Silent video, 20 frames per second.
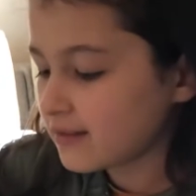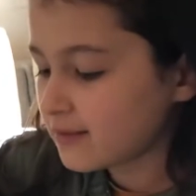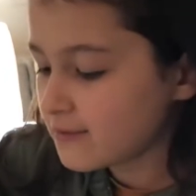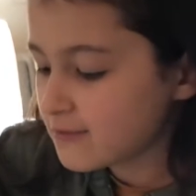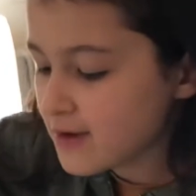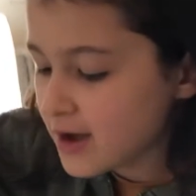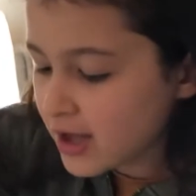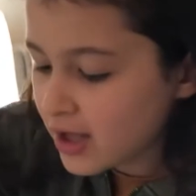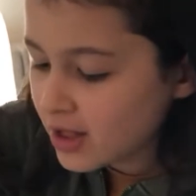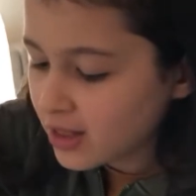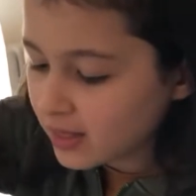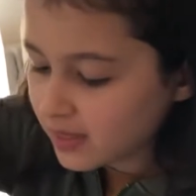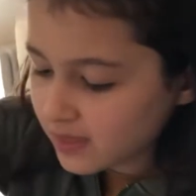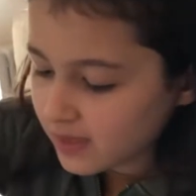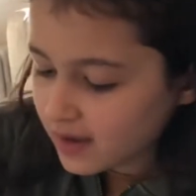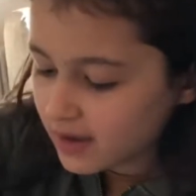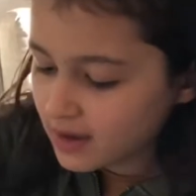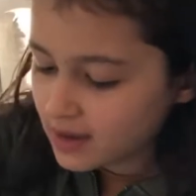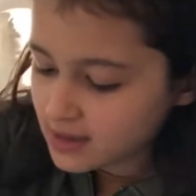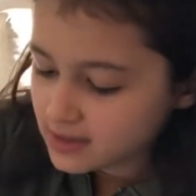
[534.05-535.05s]
well,
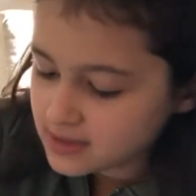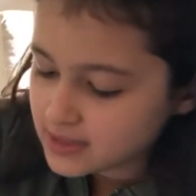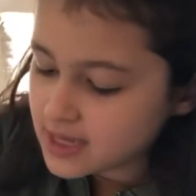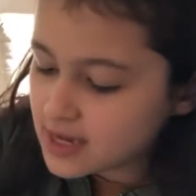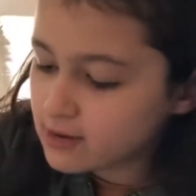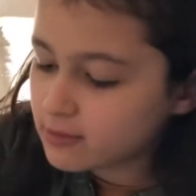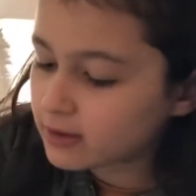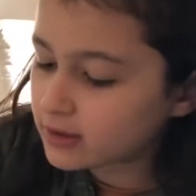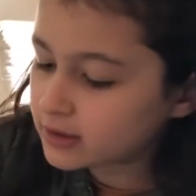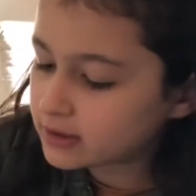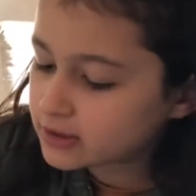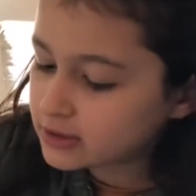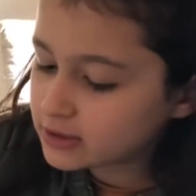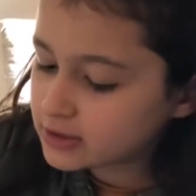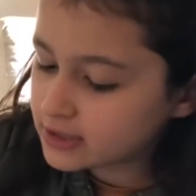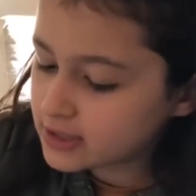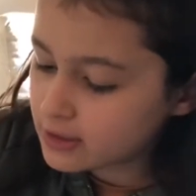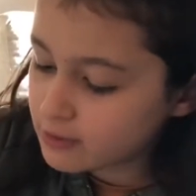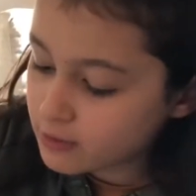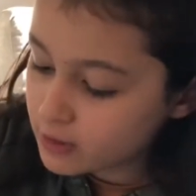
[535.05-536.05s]
is equal to
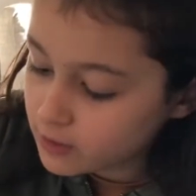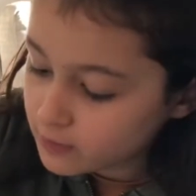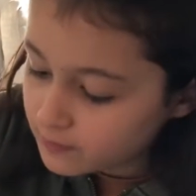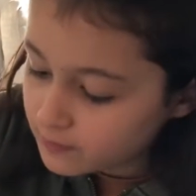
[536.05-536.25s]
0.